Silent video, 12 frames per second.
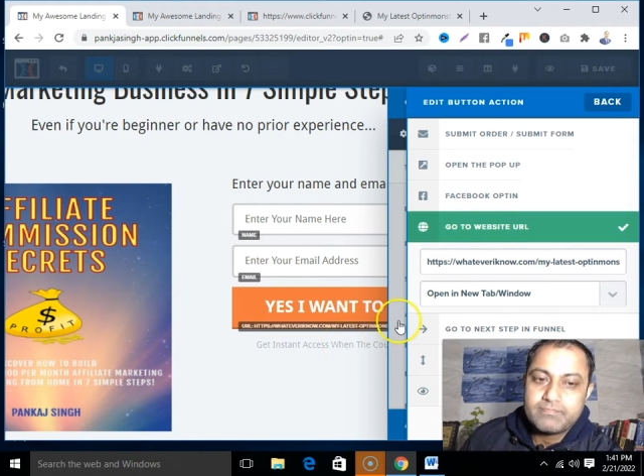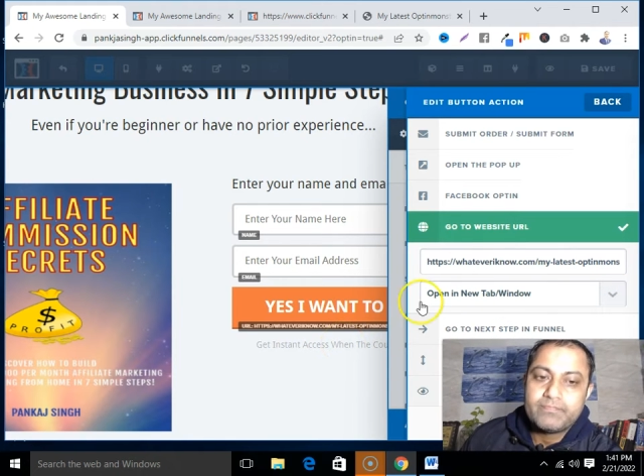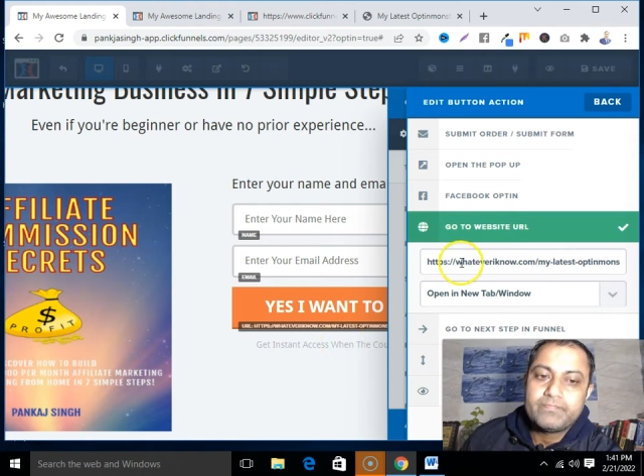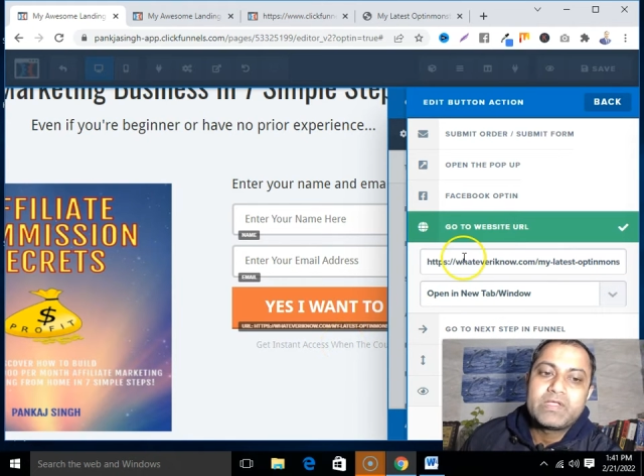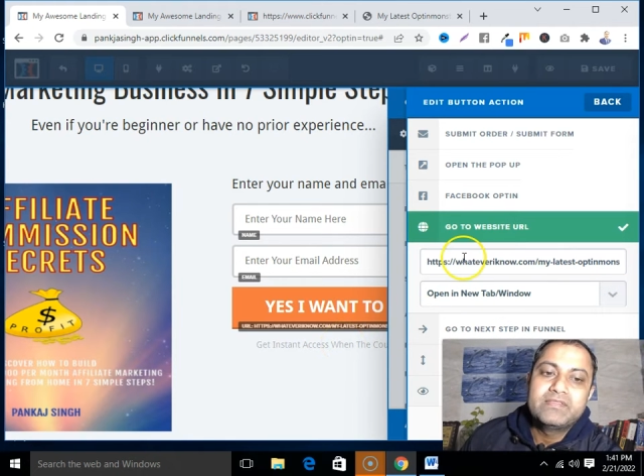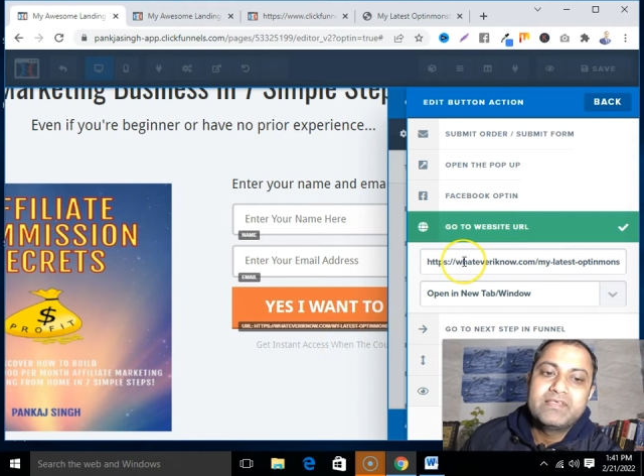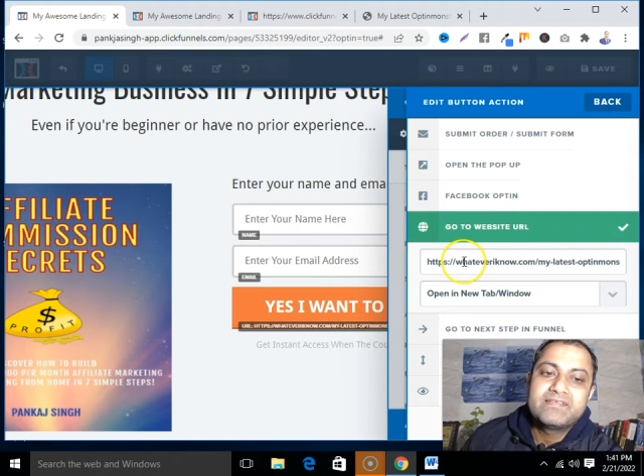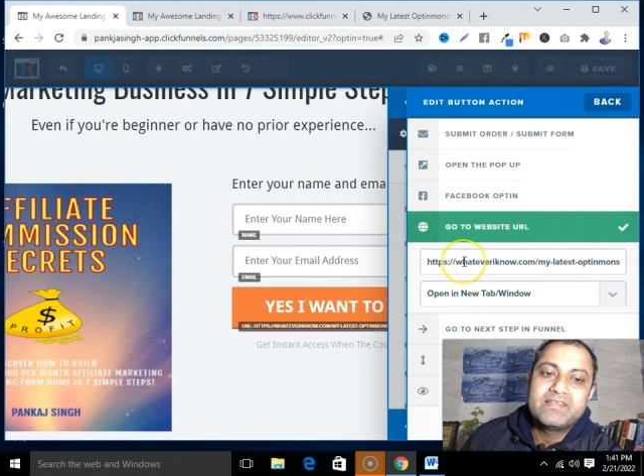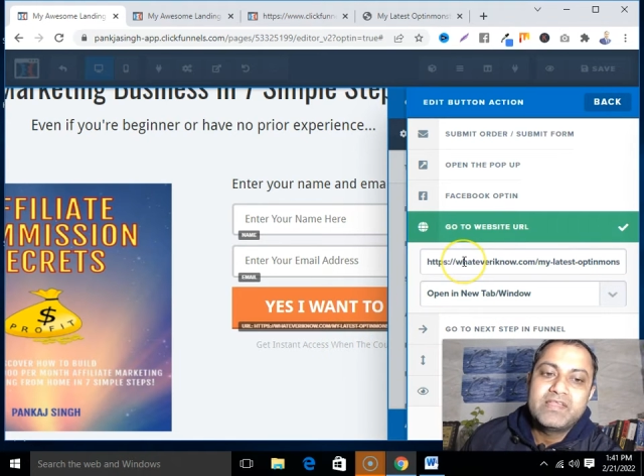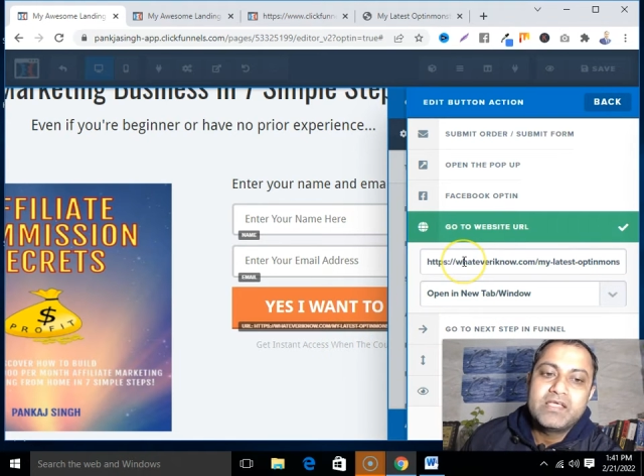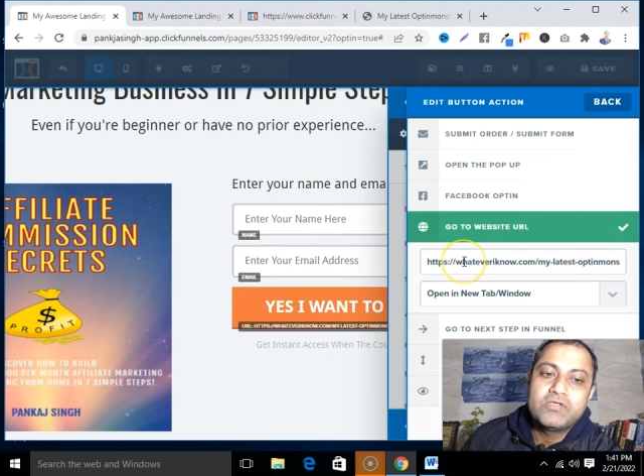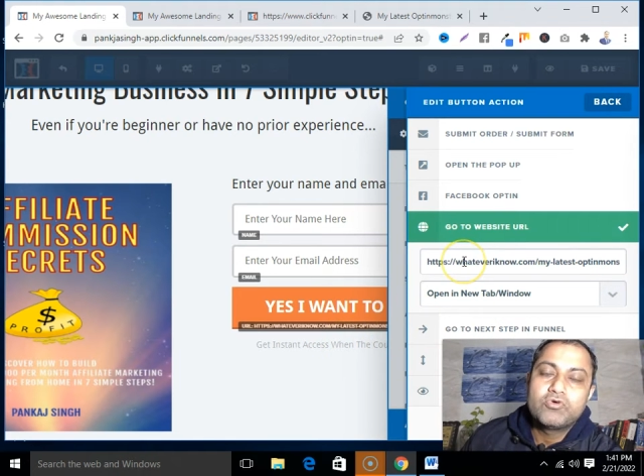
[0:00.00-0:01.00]
this
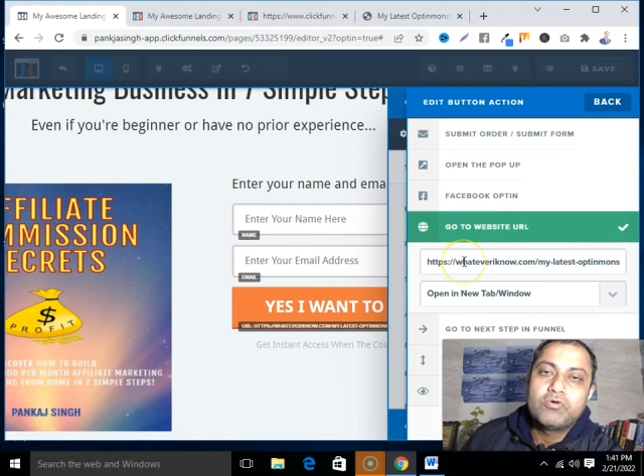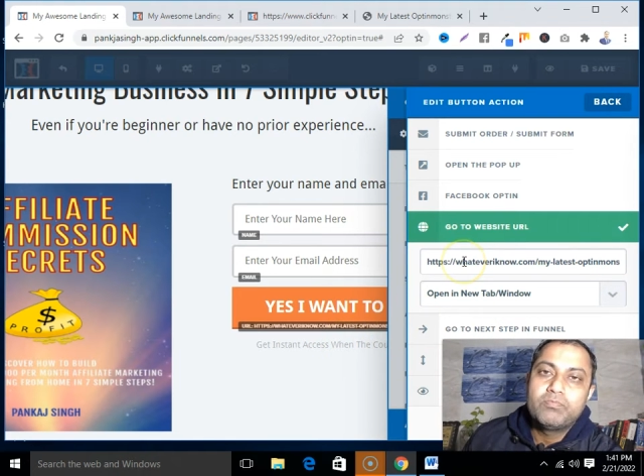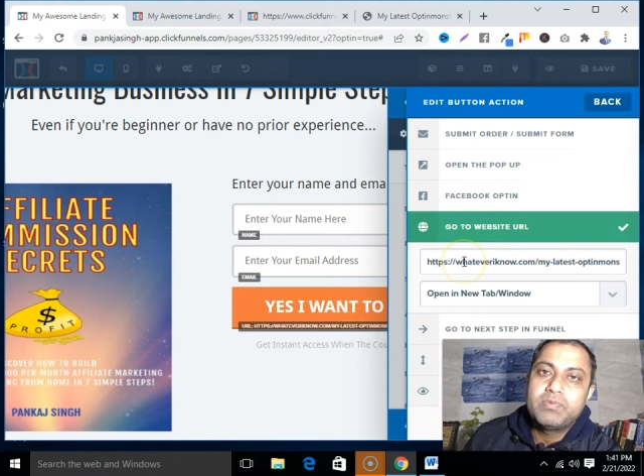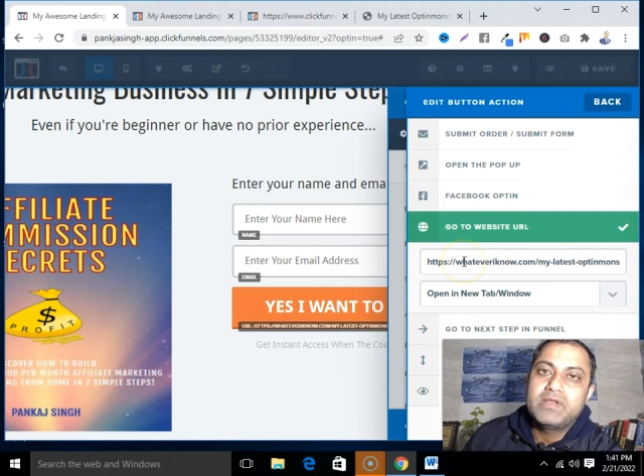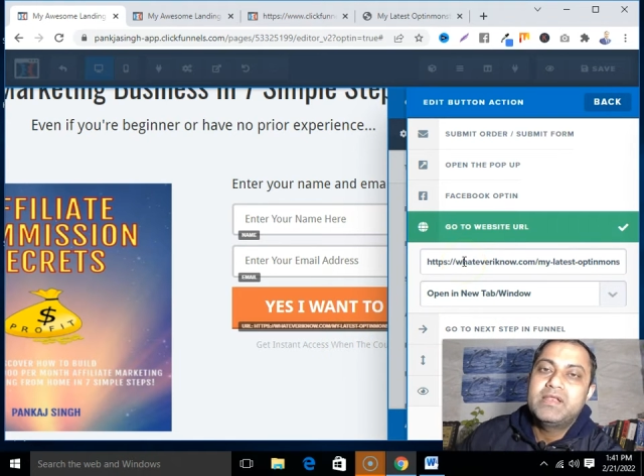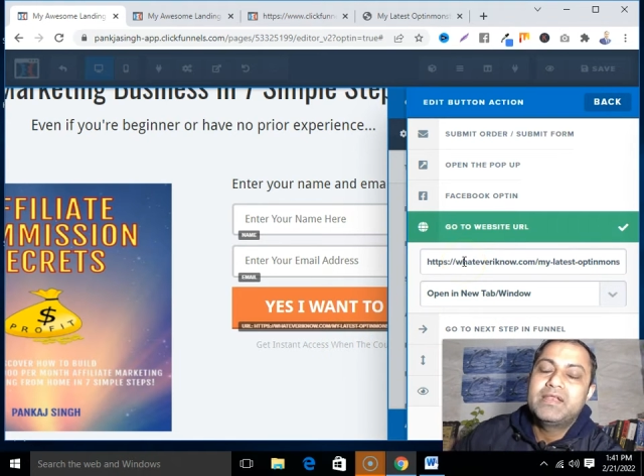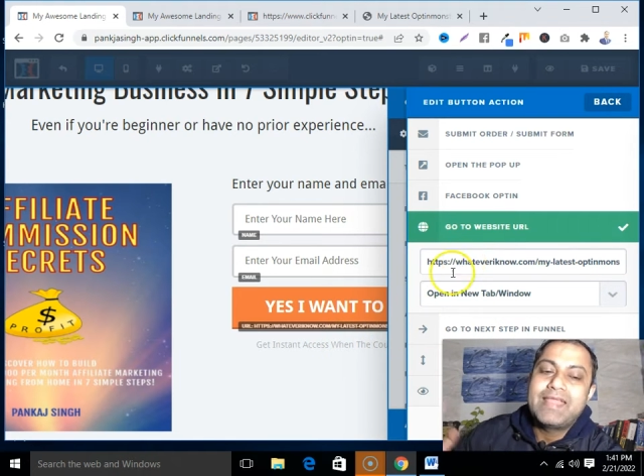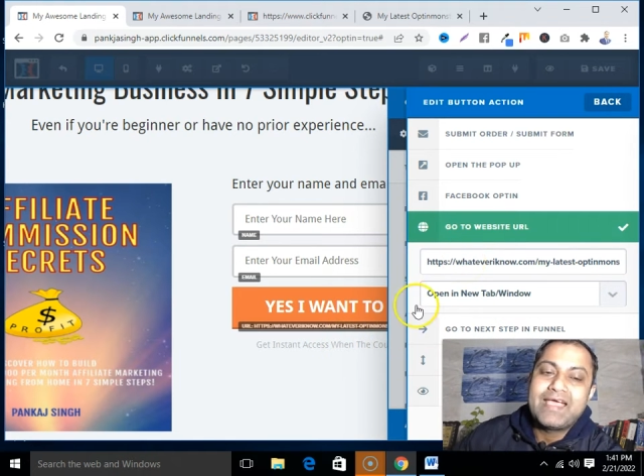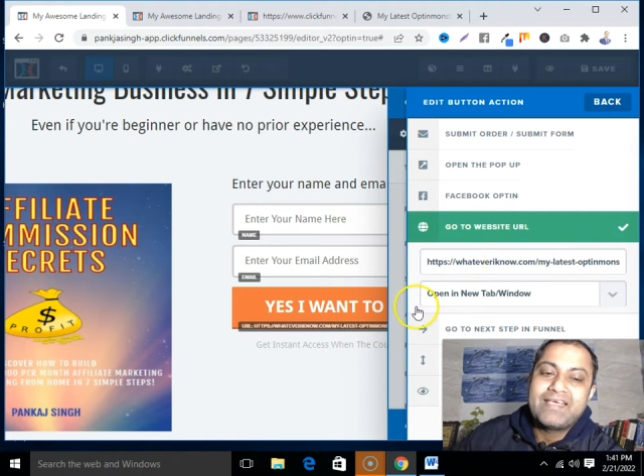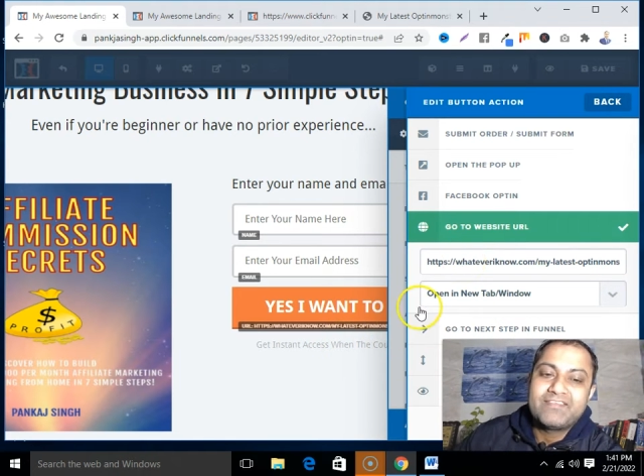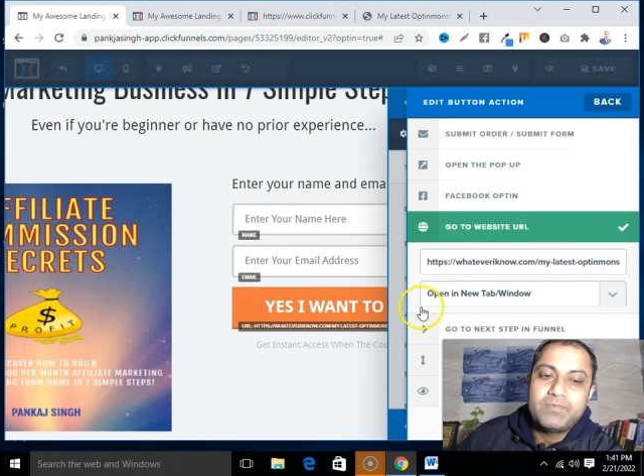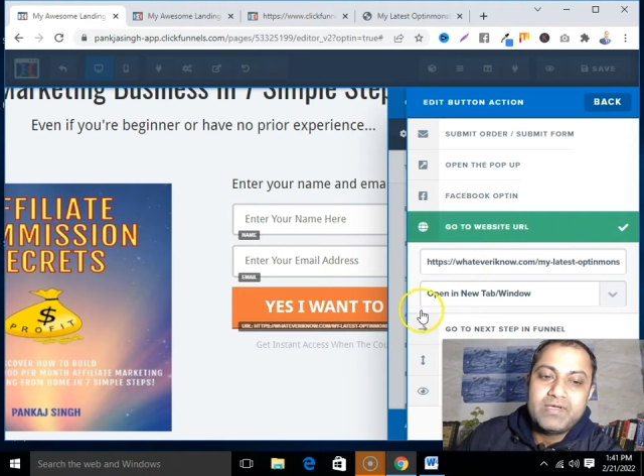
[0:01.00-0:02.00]
link to open in
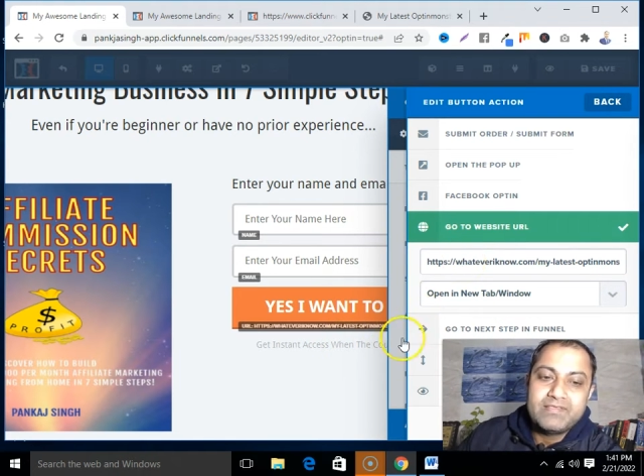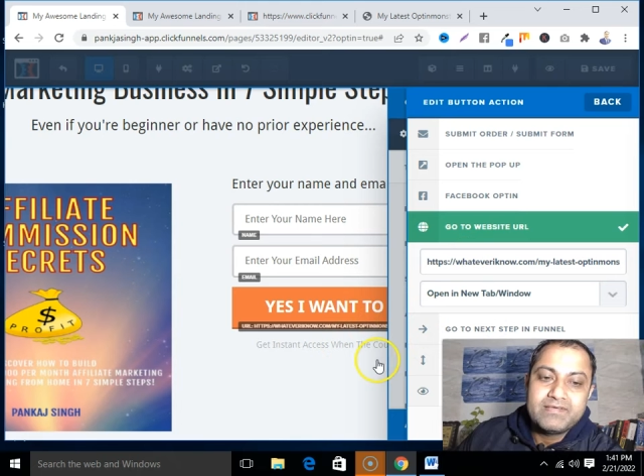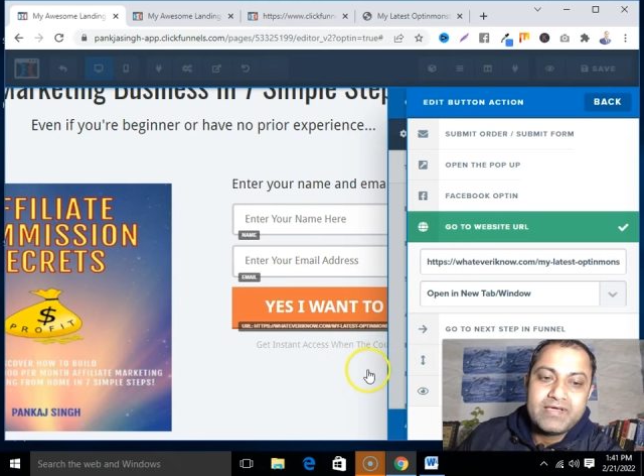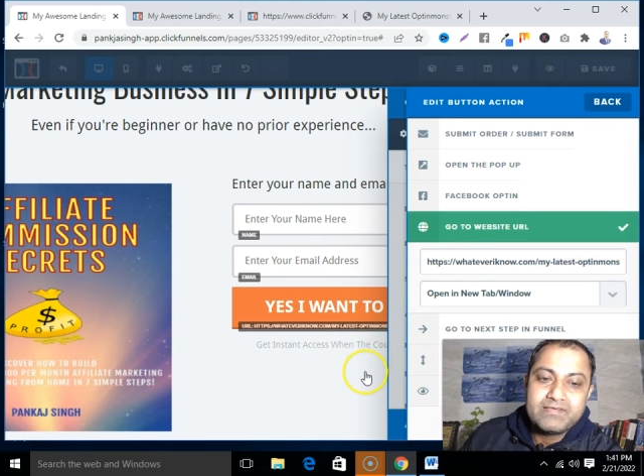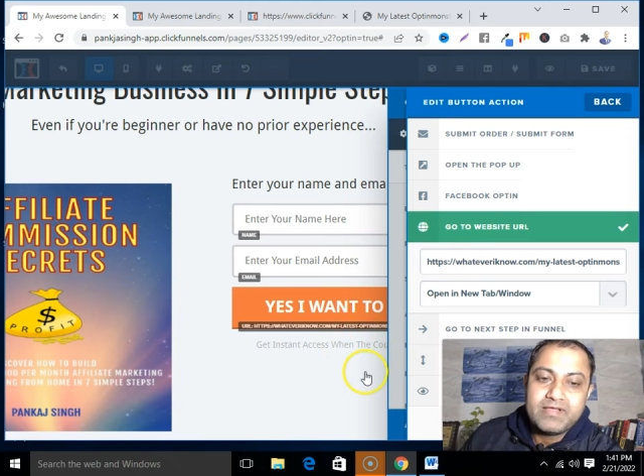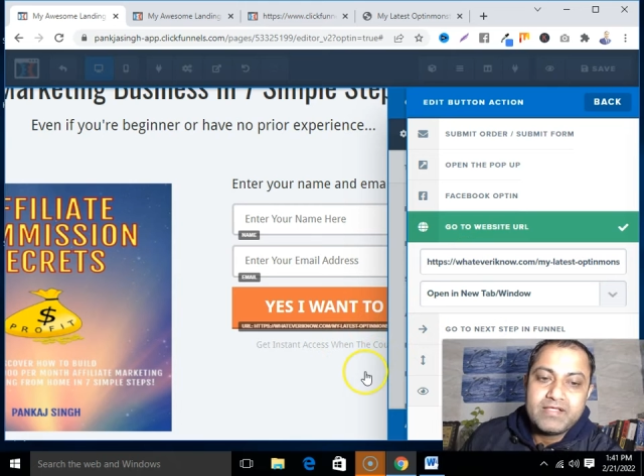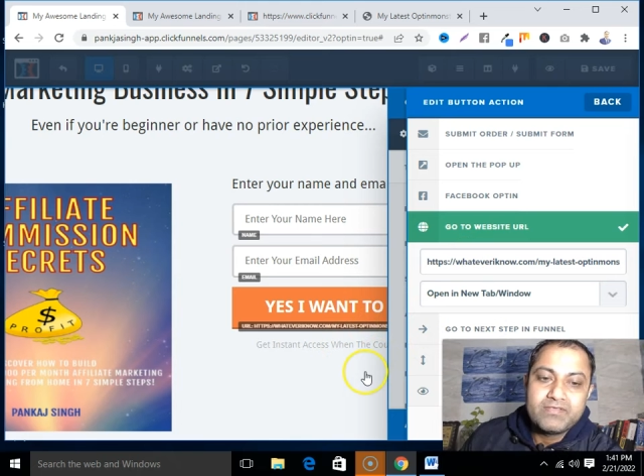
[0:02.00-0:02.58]
next page, guys, right?